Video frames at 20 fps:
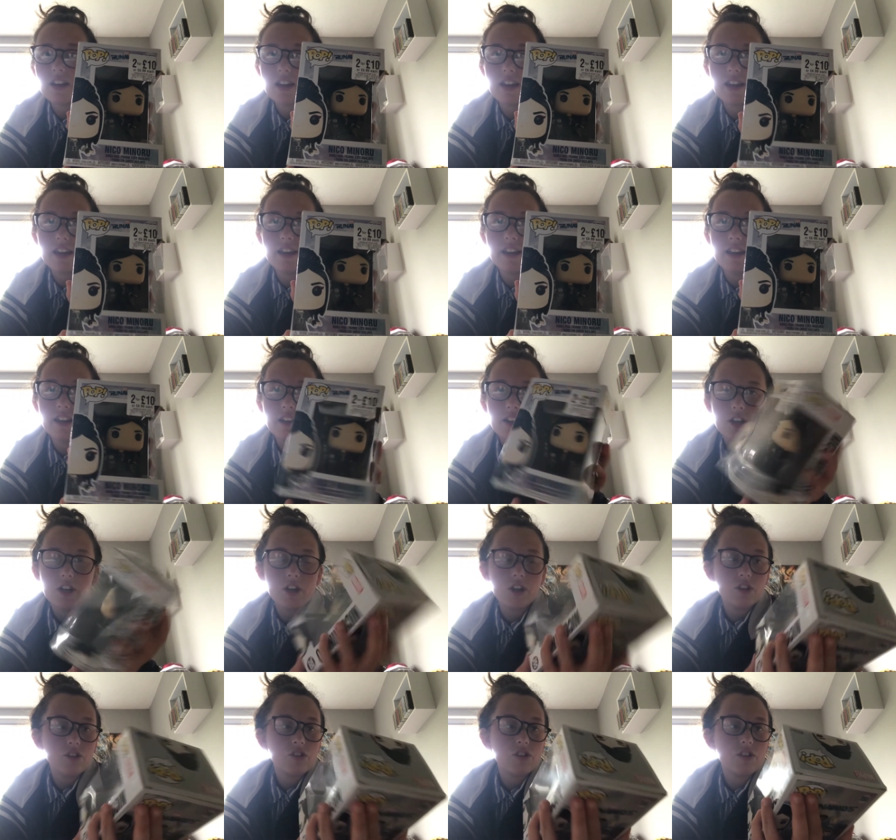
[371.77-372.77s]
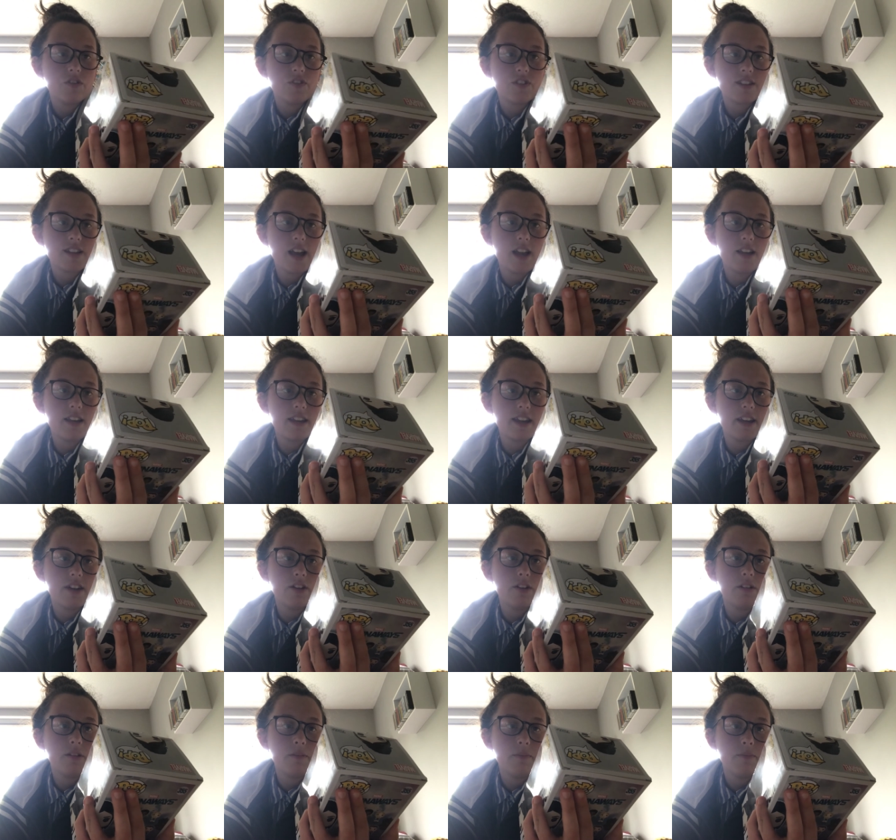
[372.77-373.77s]
a 2 for 10
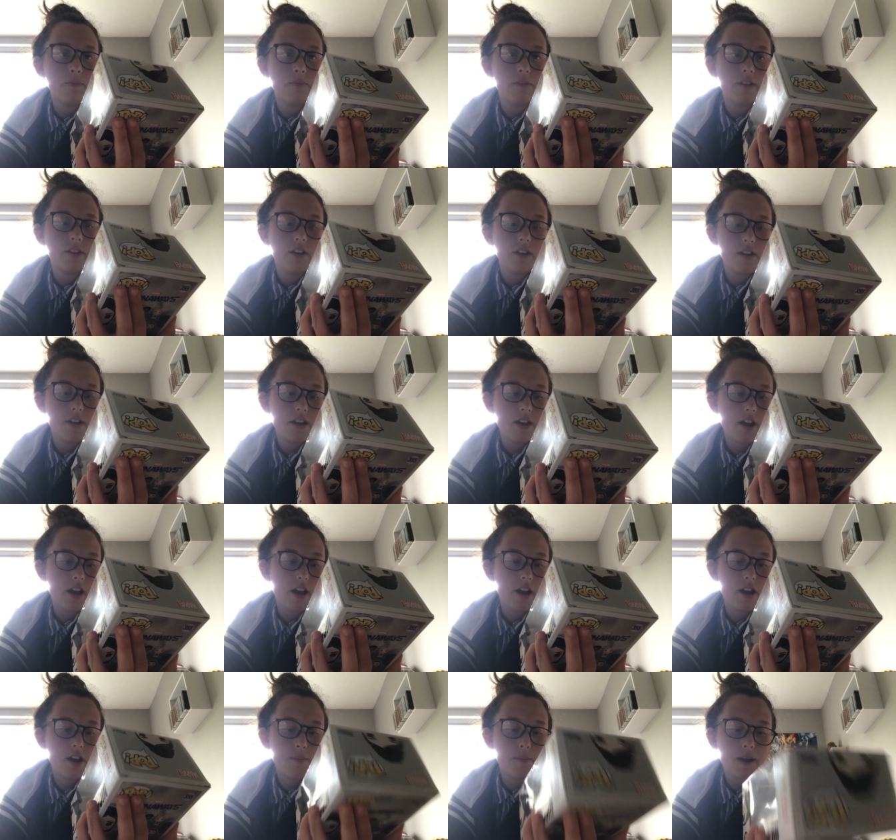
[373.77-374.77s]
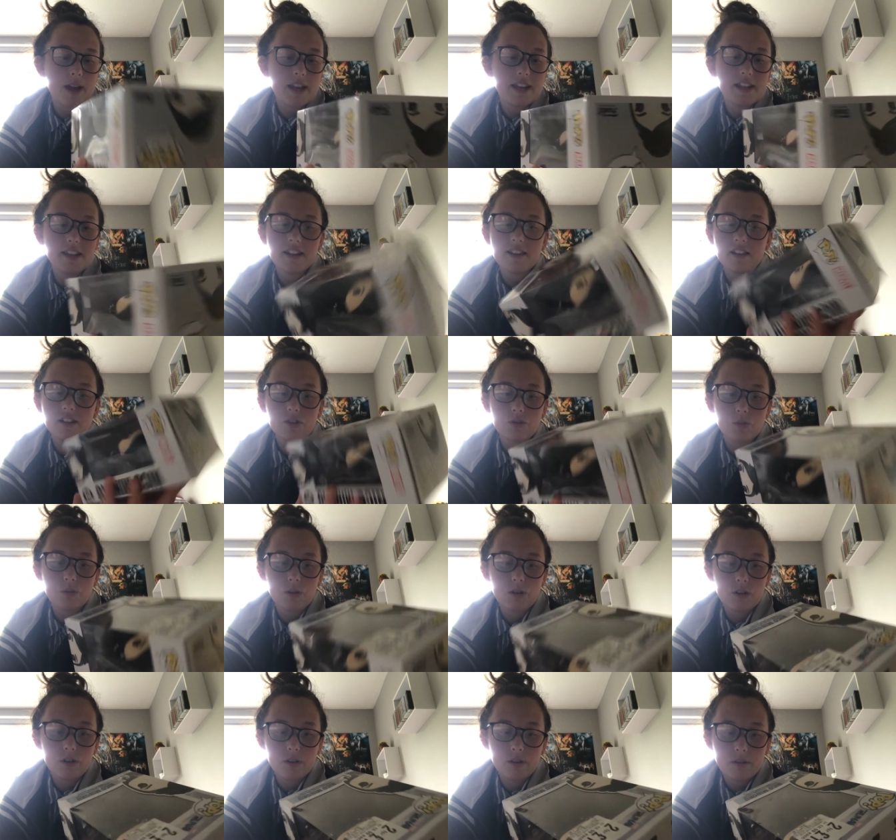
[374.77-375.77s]
deal. Um, I needed this
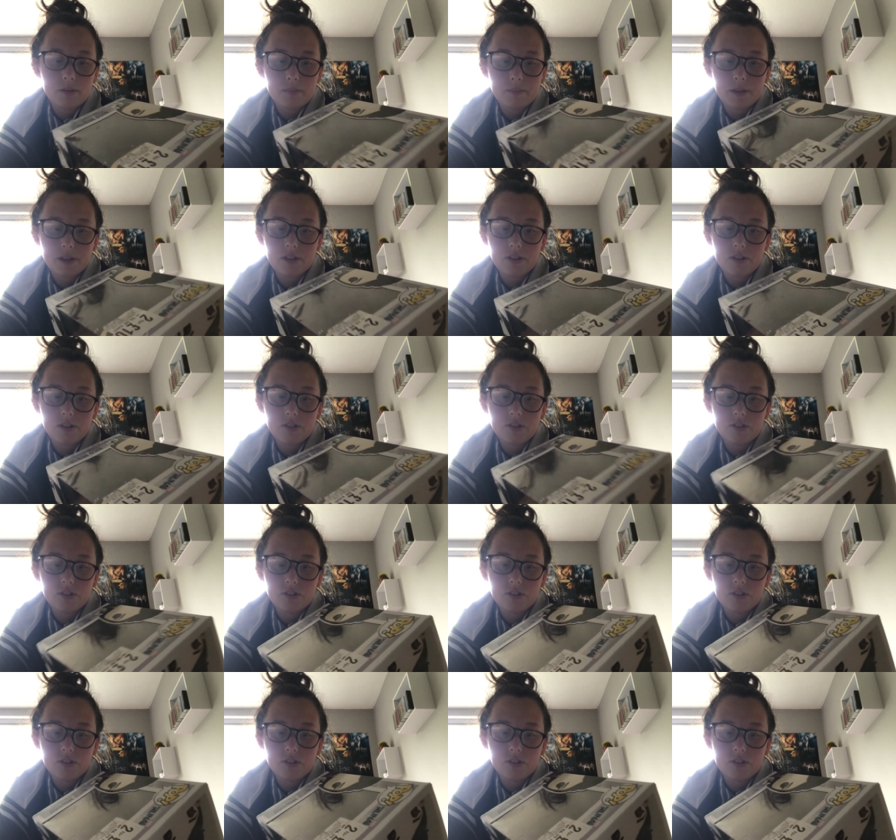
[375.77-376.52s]
one because